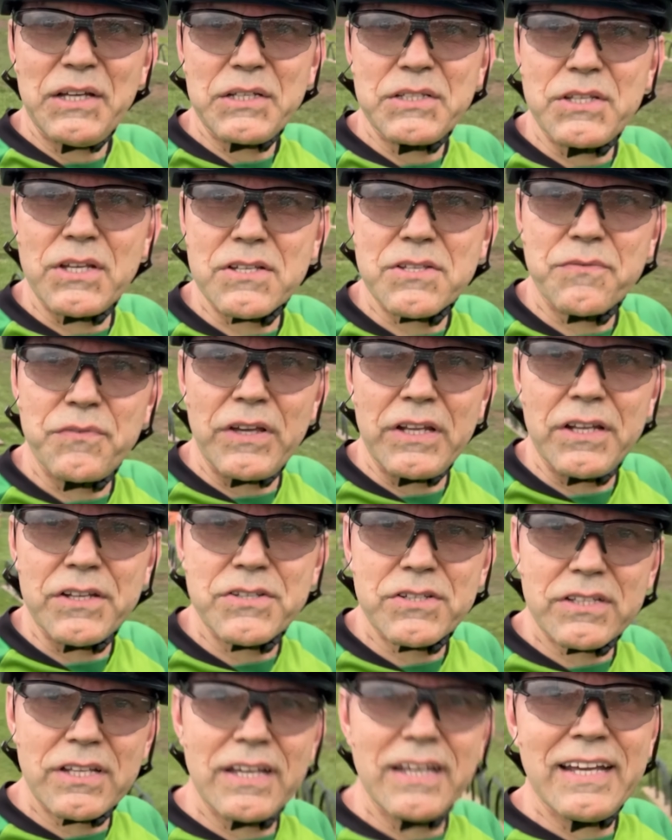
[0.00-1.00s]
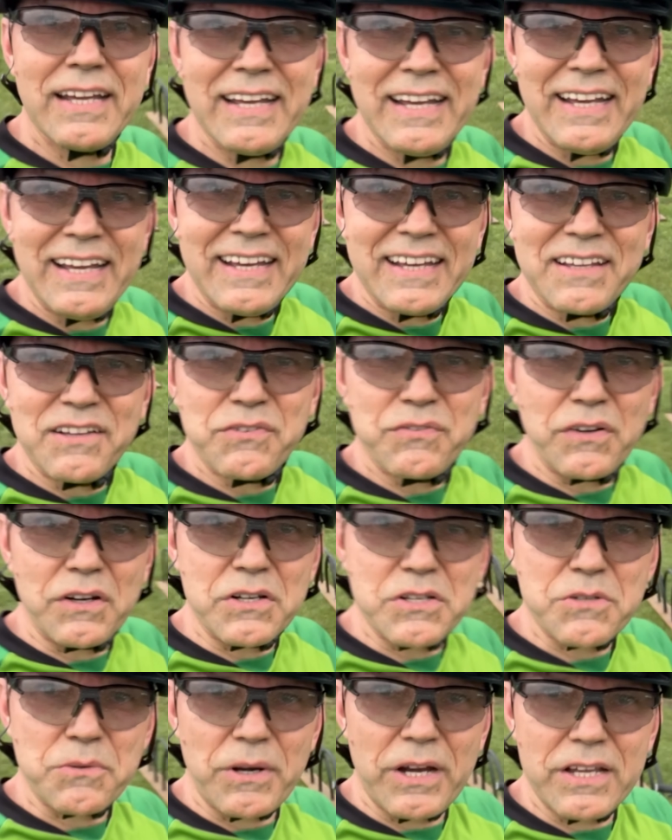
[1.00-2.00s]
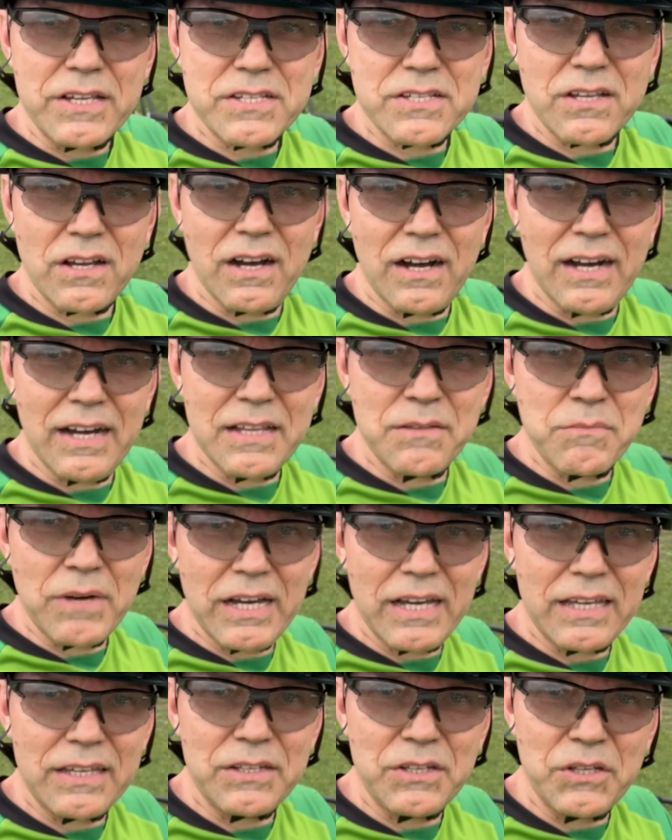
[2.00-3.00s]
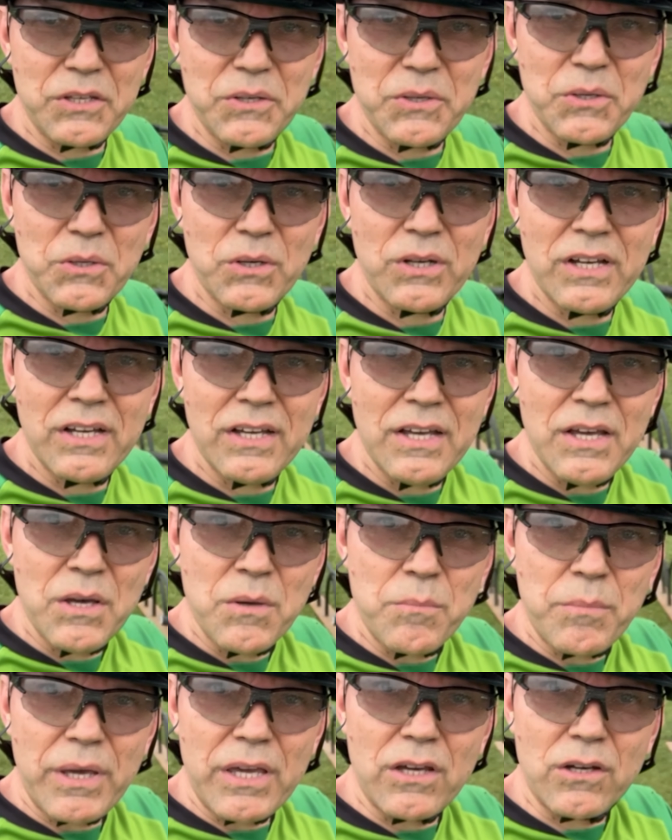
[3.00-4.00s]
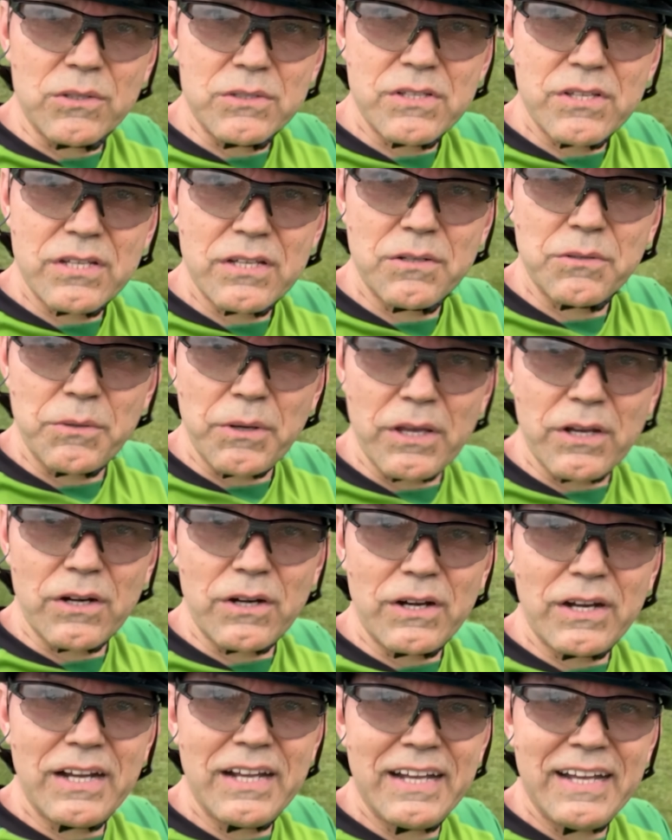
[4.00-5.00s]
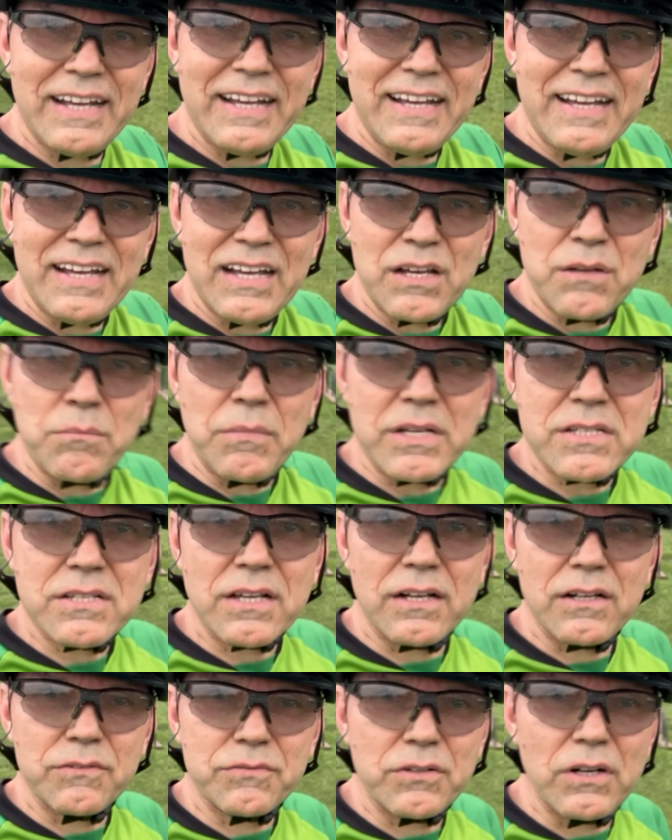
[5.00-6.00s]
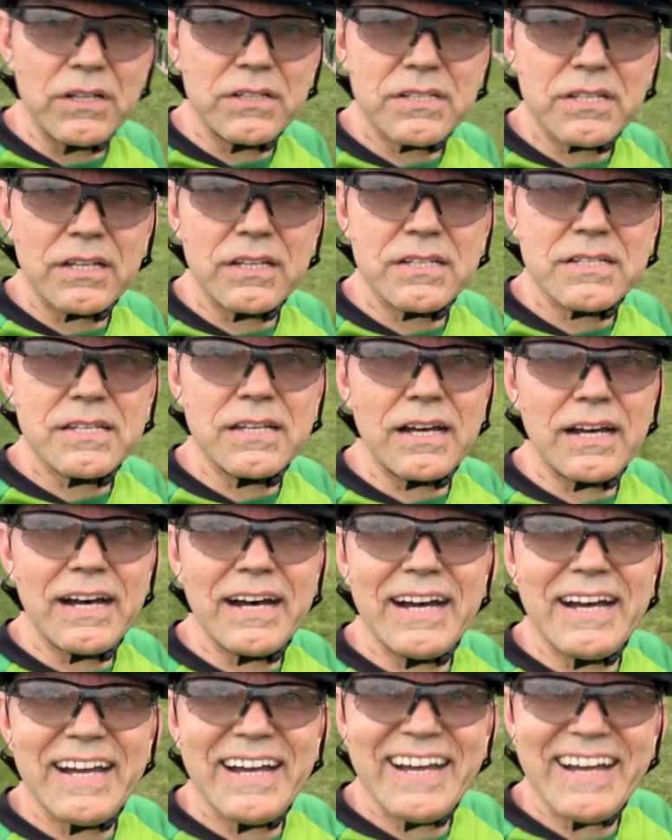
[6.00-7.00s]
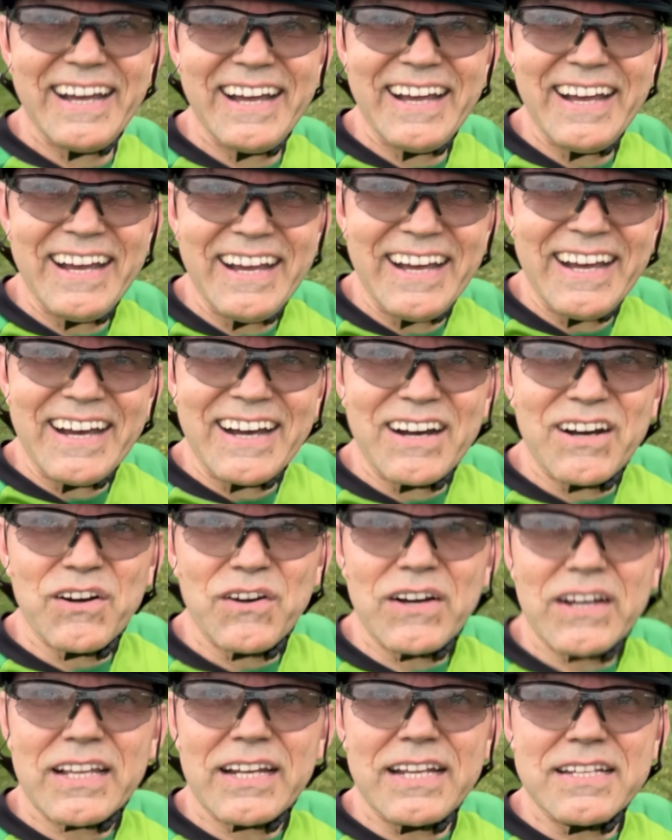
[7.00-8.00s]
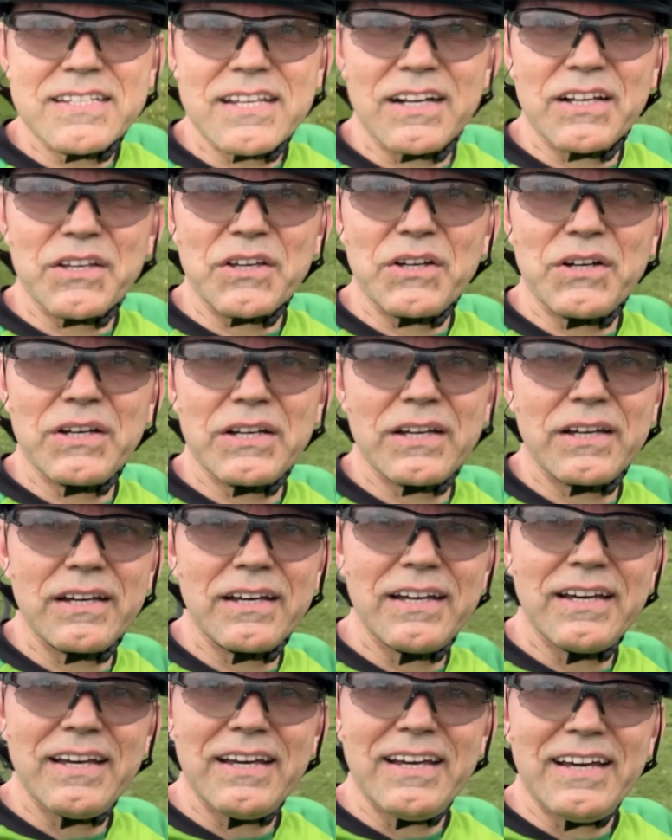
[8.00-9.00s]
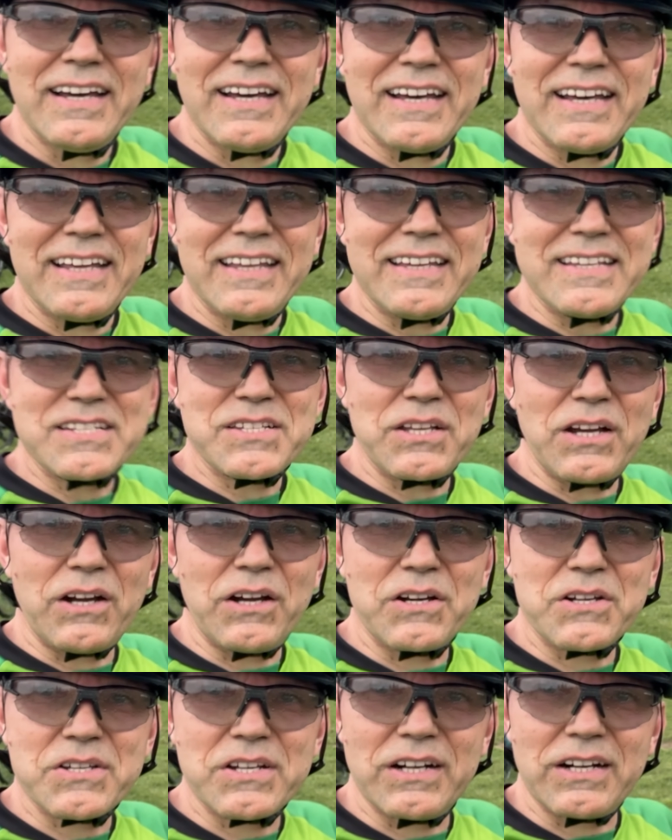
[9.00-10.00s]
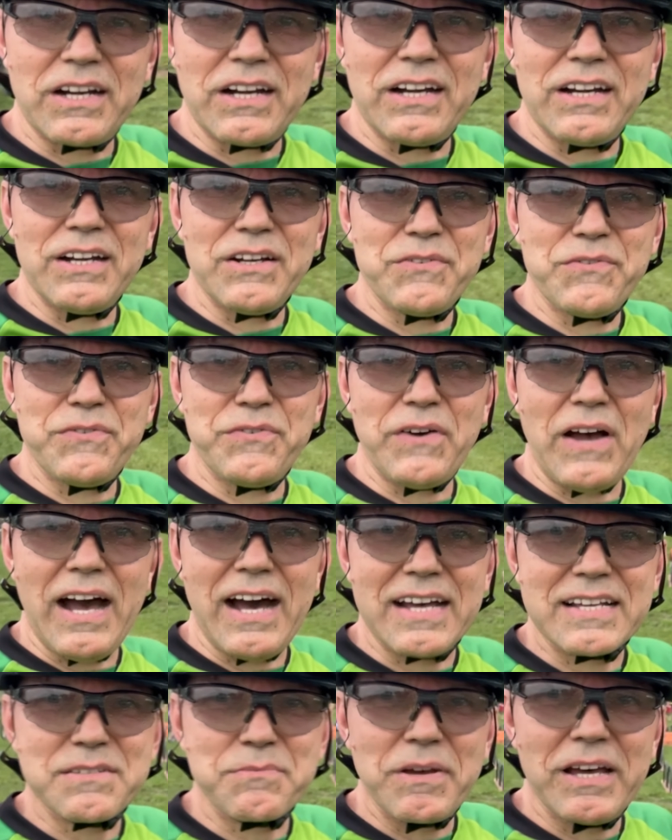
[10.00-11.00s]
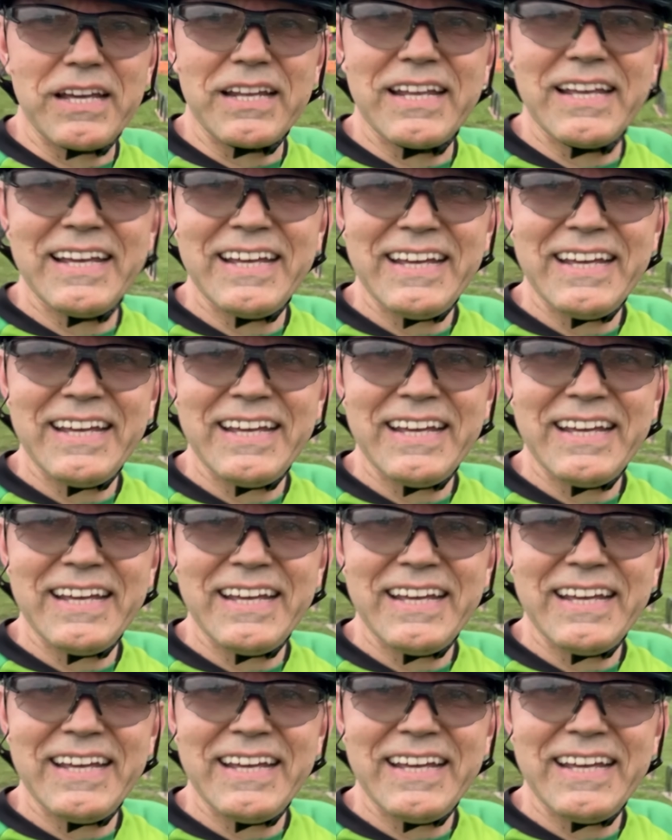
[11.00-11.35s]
just finished first race on my new Peyote rear, Mezcal front, and what can I tell you? These tires are fast, man.